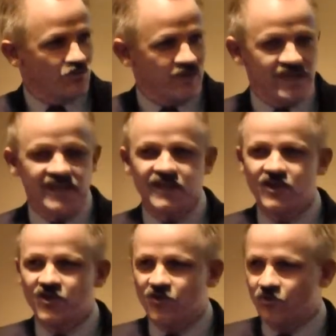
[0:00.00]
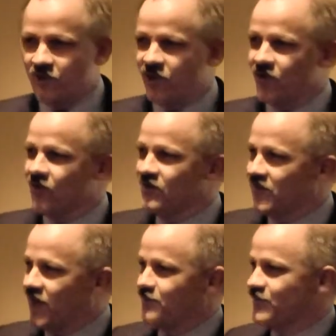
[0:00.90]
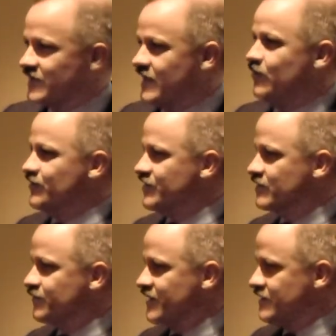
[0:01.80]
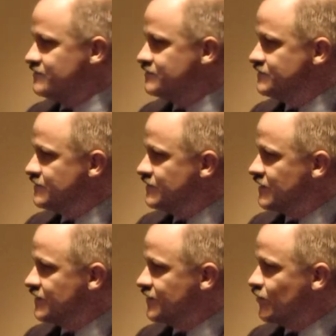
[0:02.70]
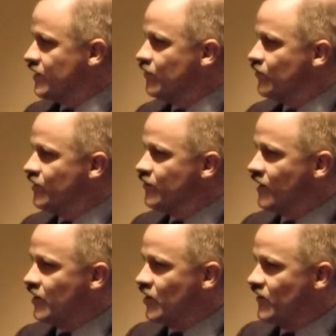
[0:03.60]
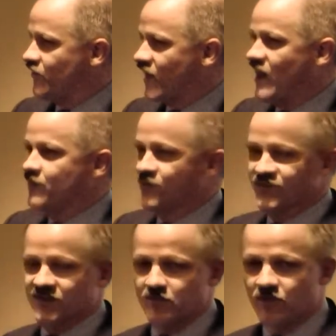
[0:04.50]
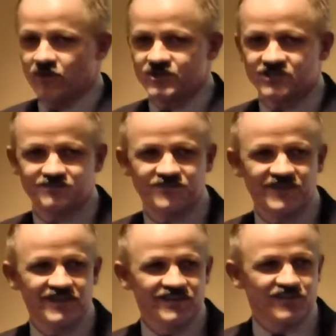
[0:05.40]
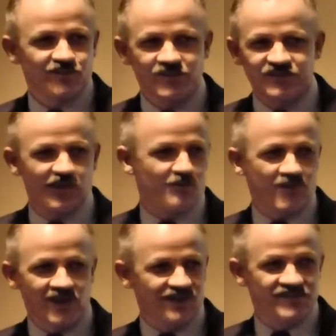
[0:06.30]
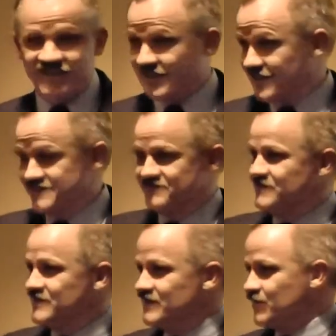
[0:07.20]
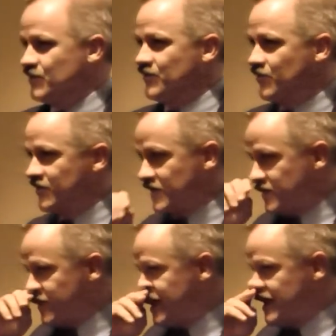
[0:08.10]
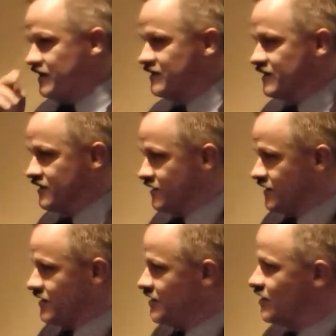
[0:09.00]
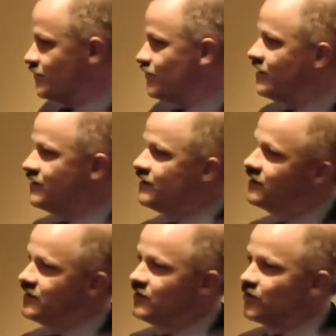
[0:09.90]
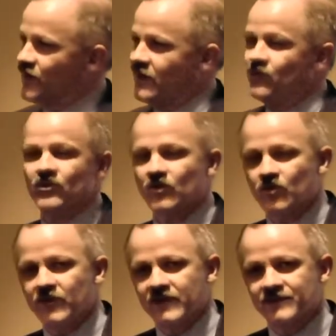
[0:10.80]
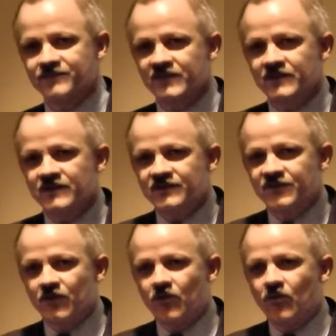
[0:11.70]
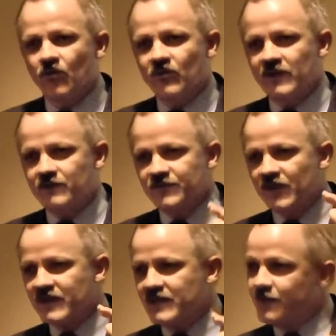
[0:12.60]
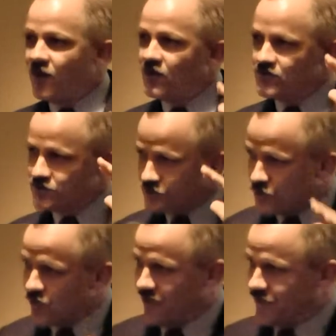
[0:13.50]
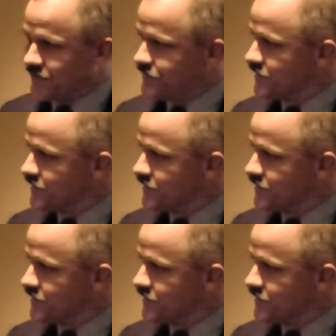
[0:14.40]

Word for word: we will not be able to compete because we, we run on a 5% margin so if we start politicking, we're, we're going to be uh, in, the, in, the, in the red real quick. So when I'm talking about doing,